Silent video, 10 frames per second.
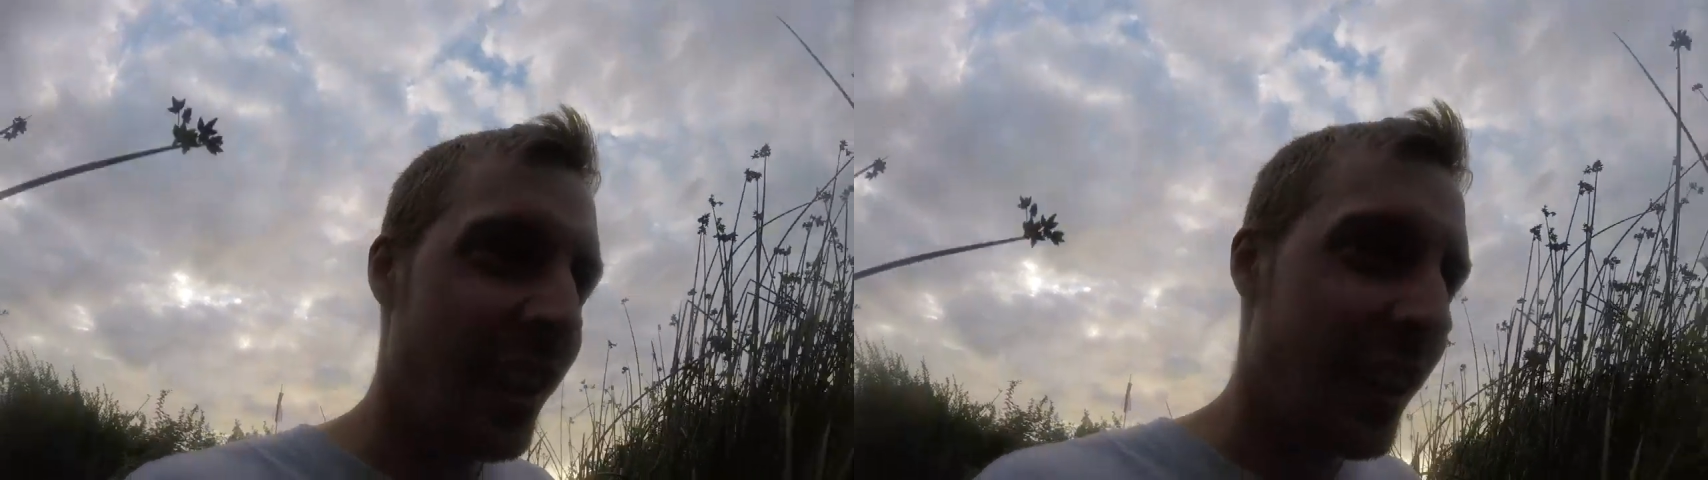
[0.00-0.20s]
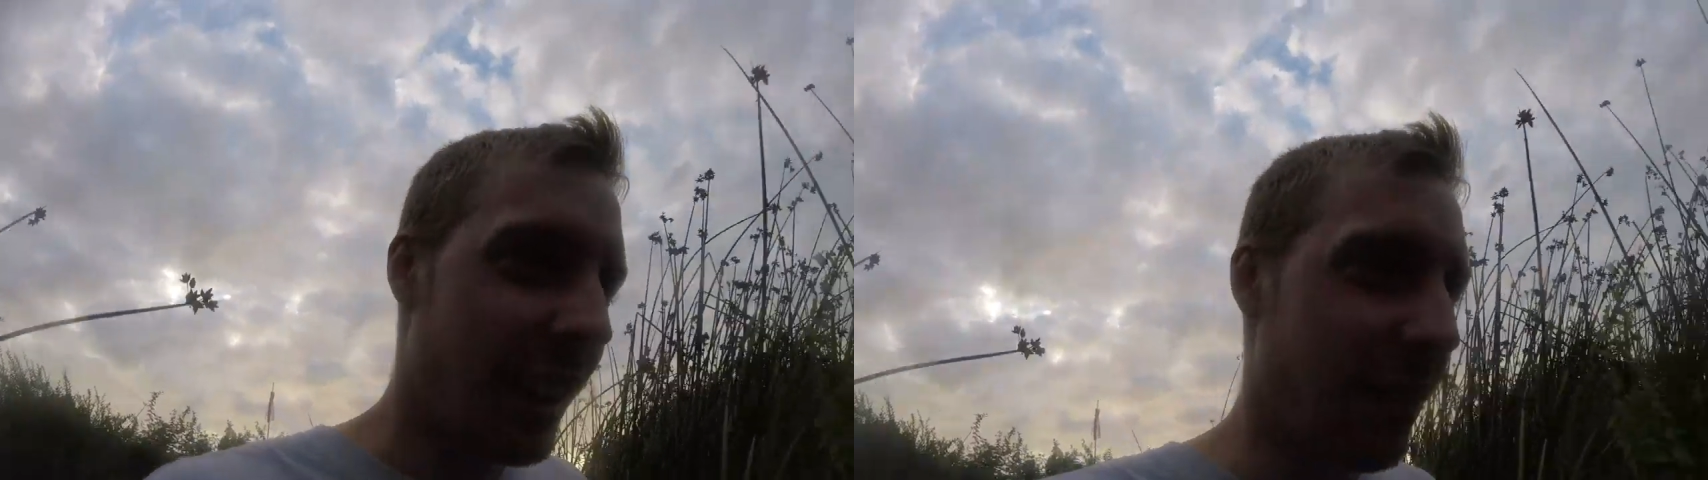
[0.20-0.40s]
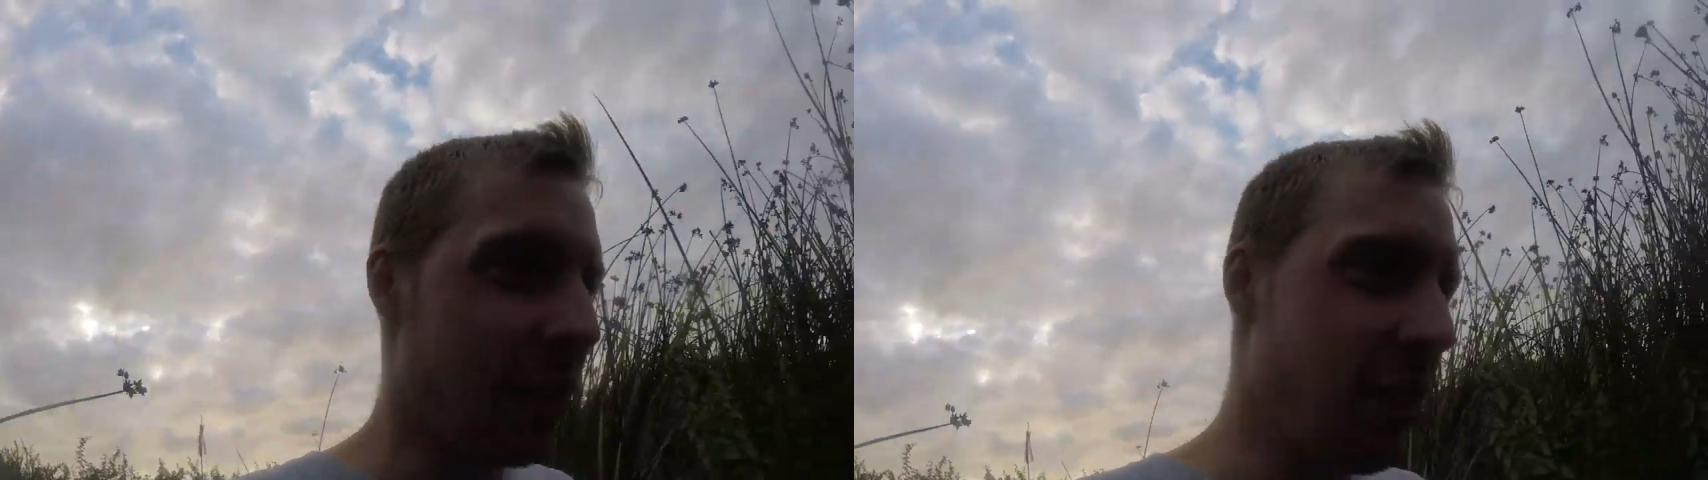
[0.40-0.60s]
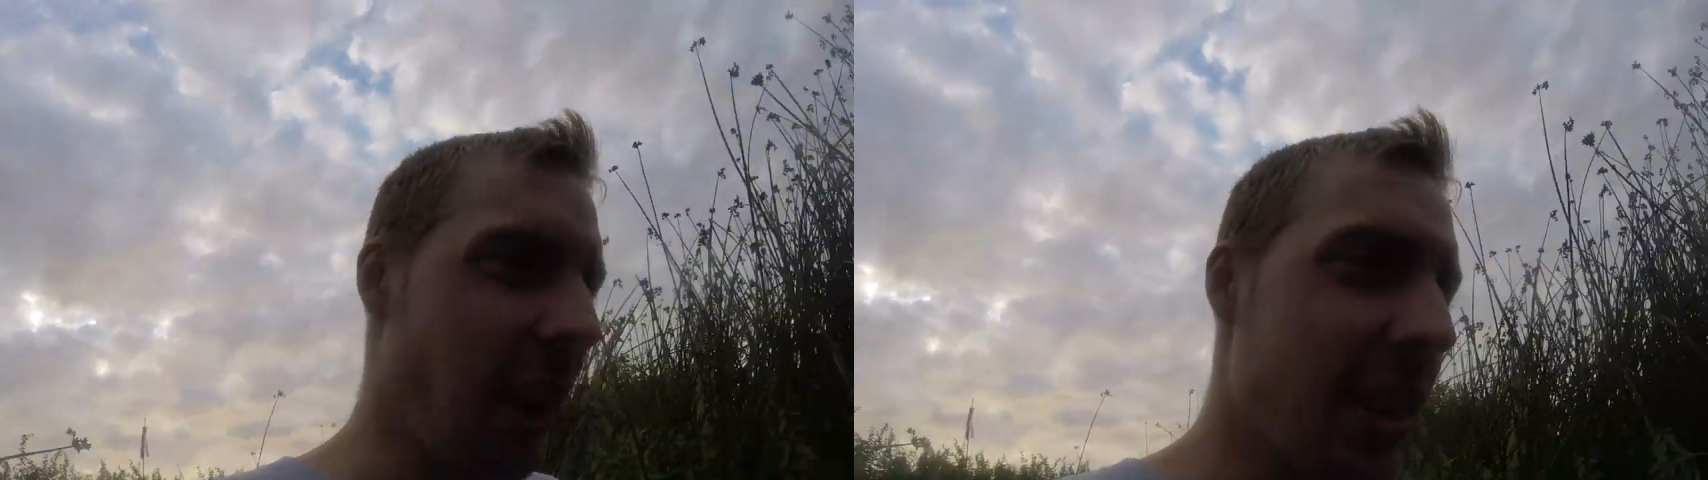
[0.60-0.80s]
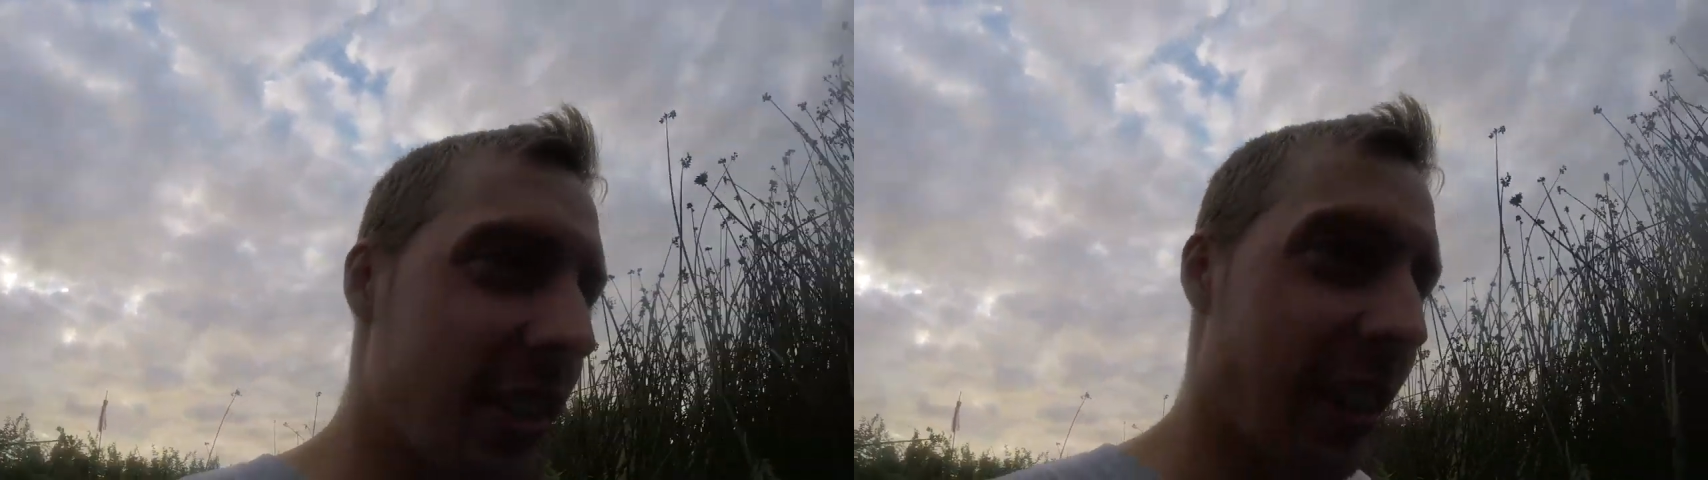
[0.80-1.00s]
if you
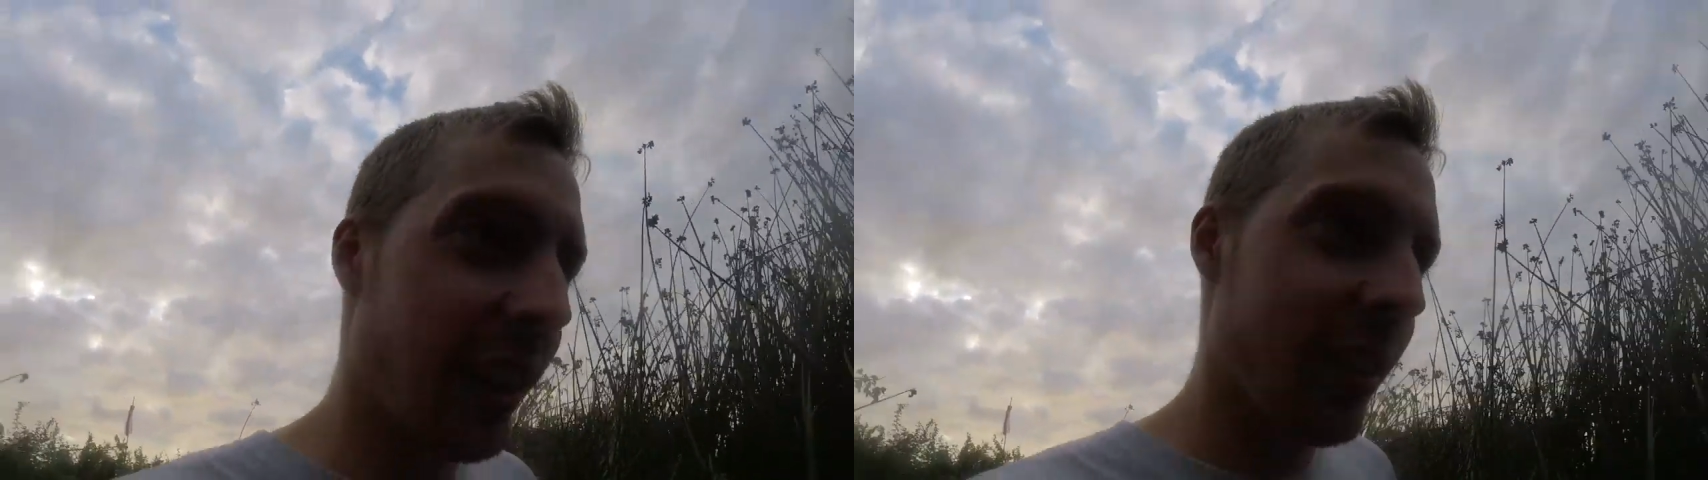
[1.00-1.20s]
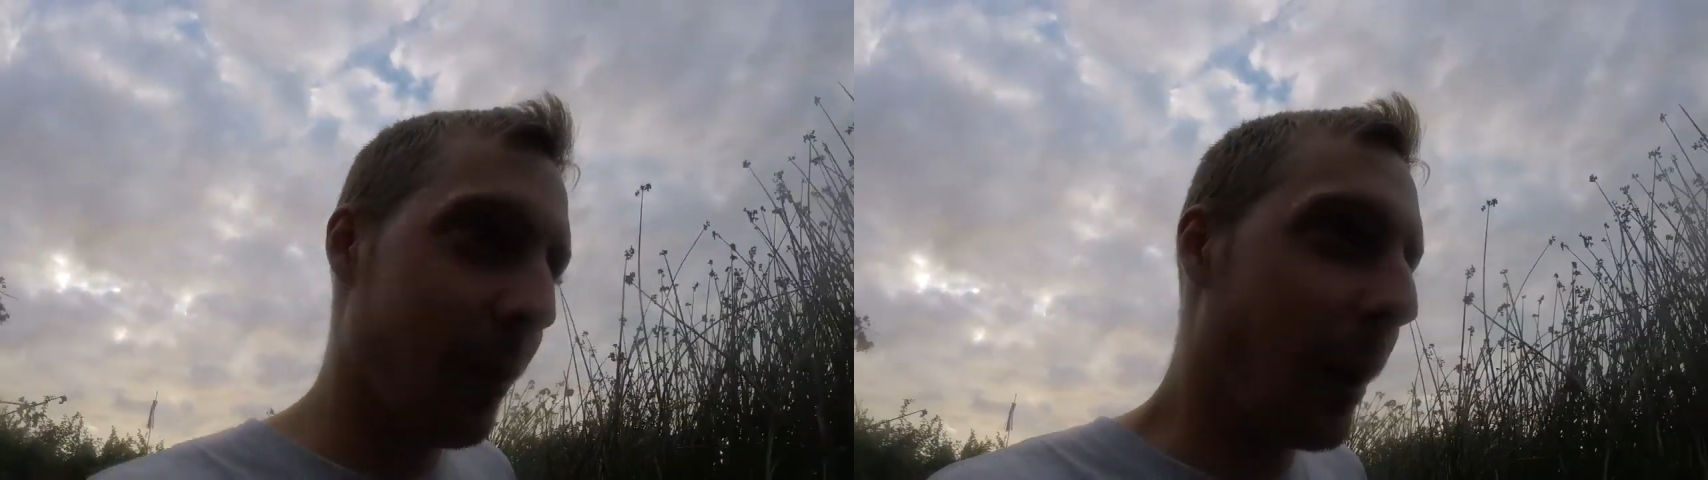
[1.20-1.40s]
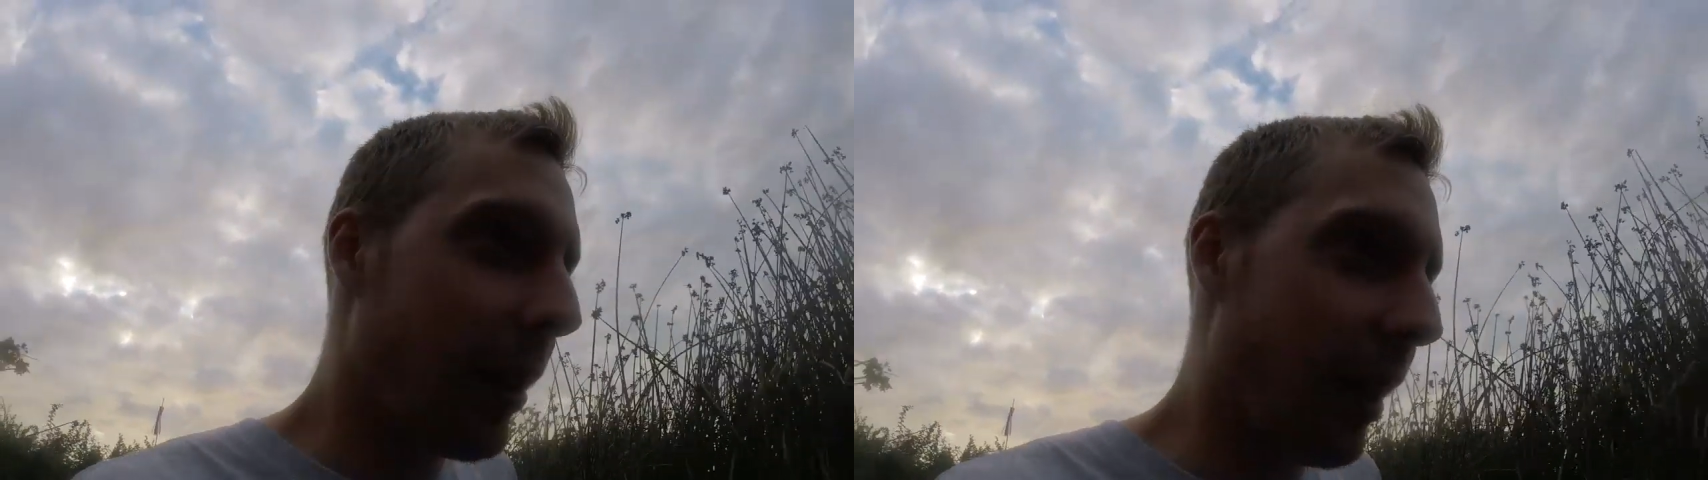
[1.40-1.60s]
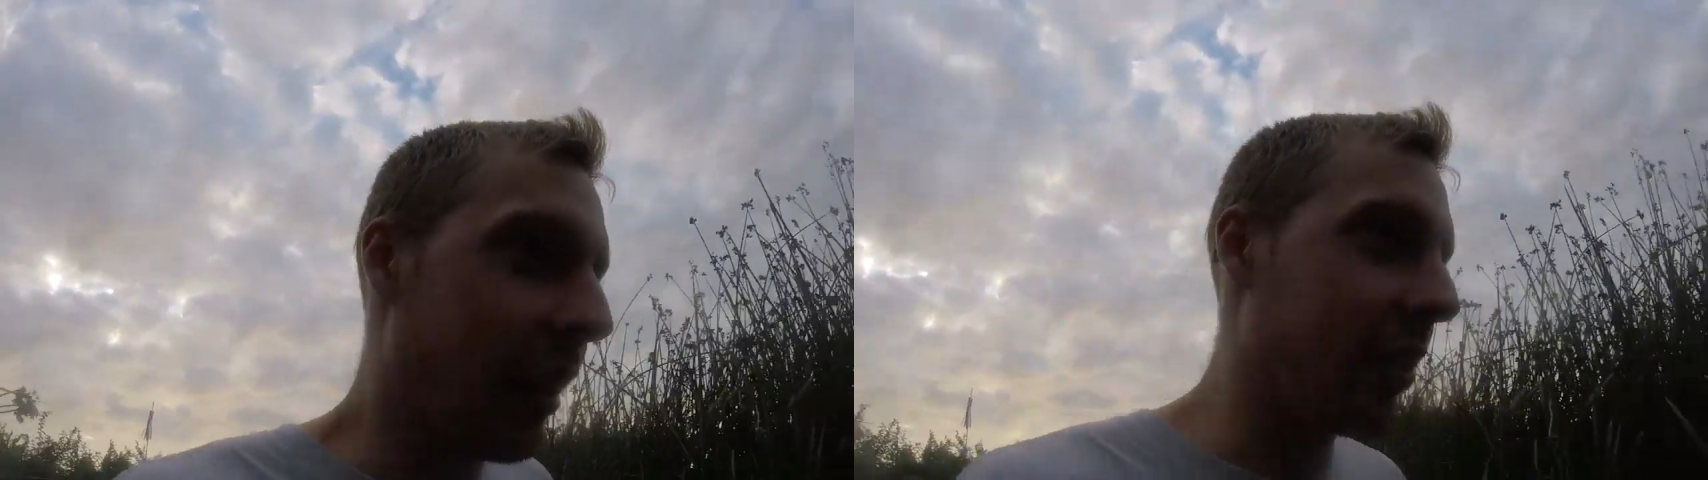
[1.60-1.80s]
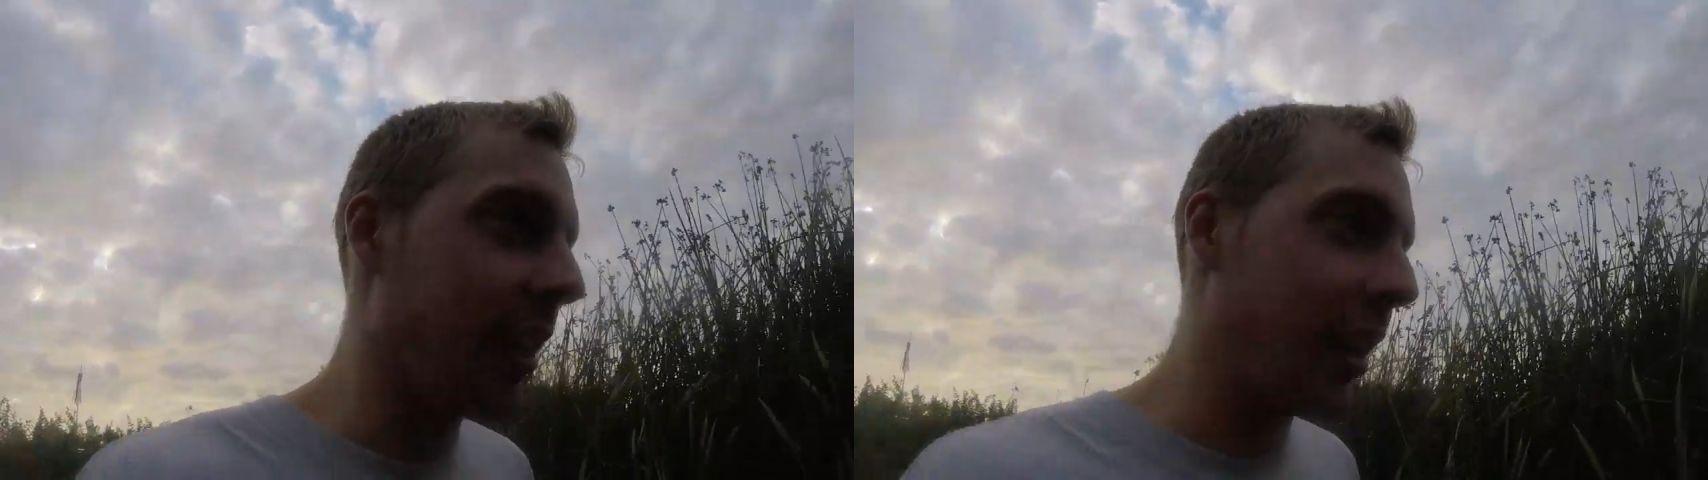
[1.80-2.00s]
guys care about
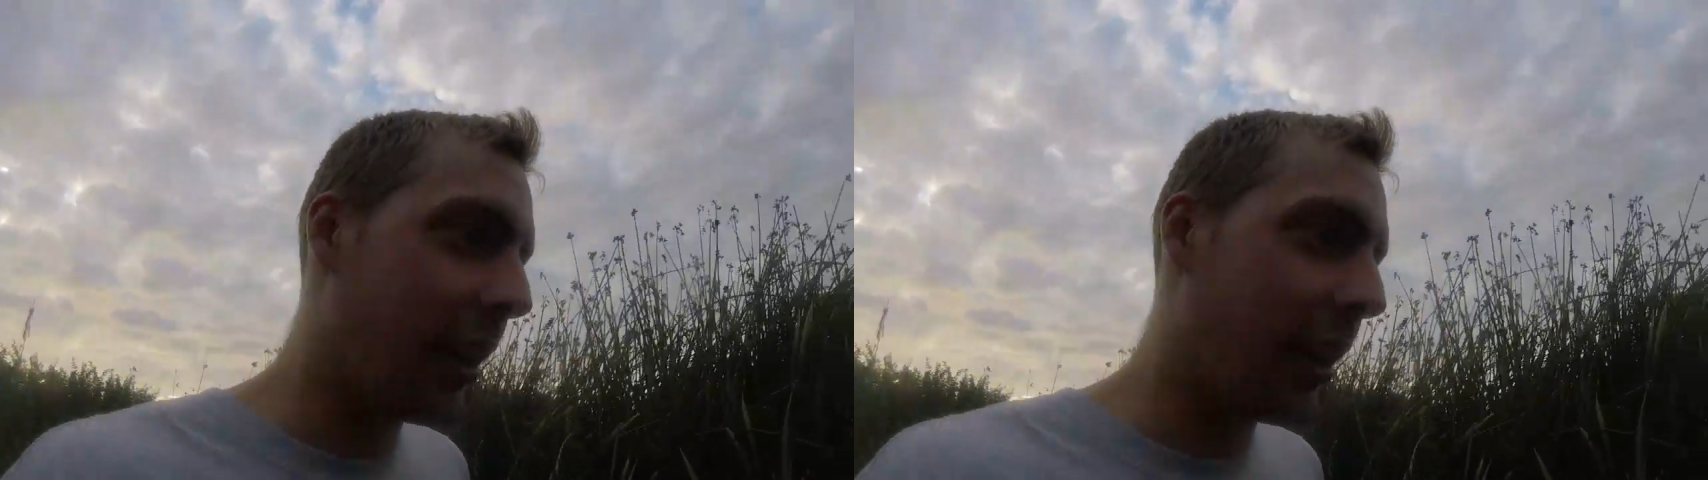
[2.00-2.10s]
that thing,